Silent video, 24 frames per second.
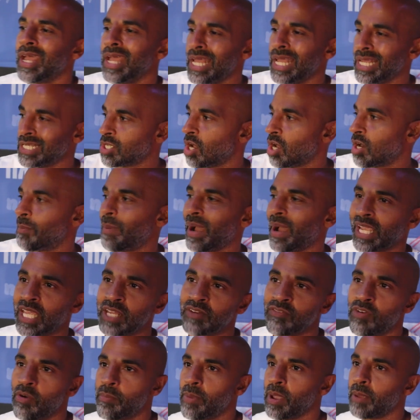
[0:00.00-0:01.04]
he's got the
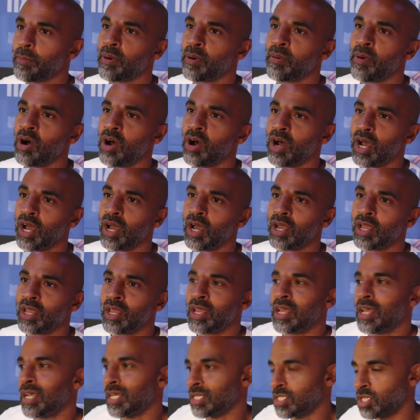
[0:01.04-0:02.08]
backing of a big promoter.
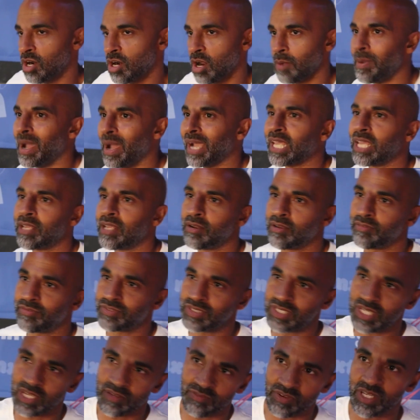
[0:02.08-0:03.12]
He's got the backing of
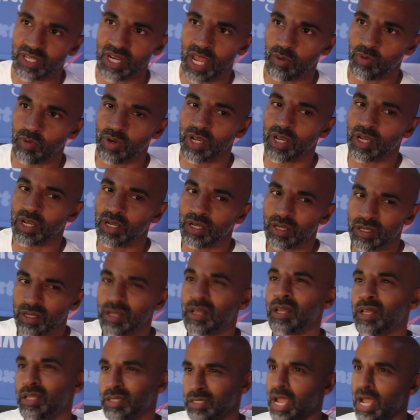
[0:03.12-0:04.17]
TV network.
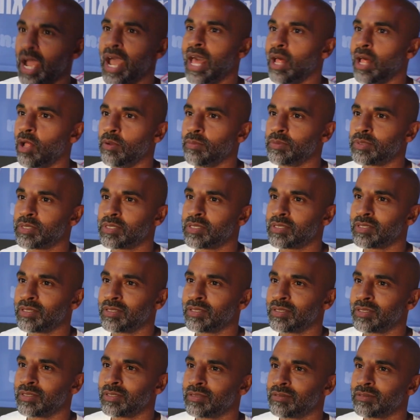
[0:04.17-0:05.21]
That helps.
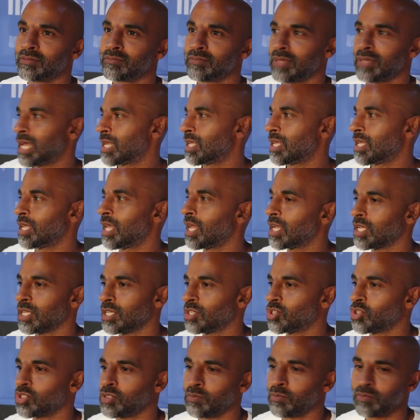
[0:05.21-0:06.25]

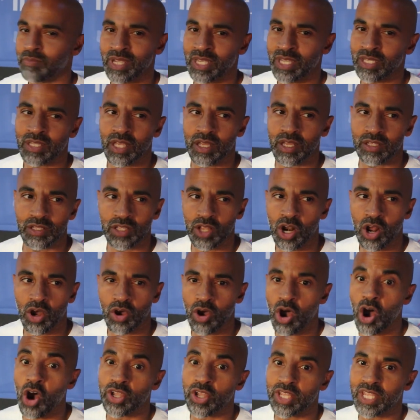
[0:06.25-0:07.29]
That doesn't mean that,
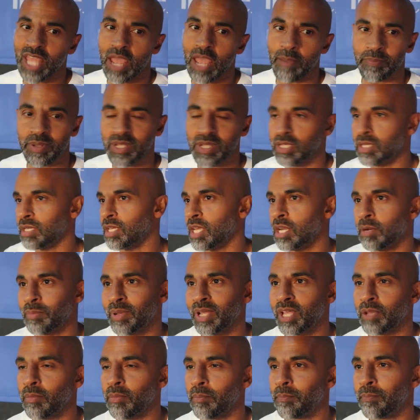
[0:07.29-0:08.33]
you get beat, you're going to be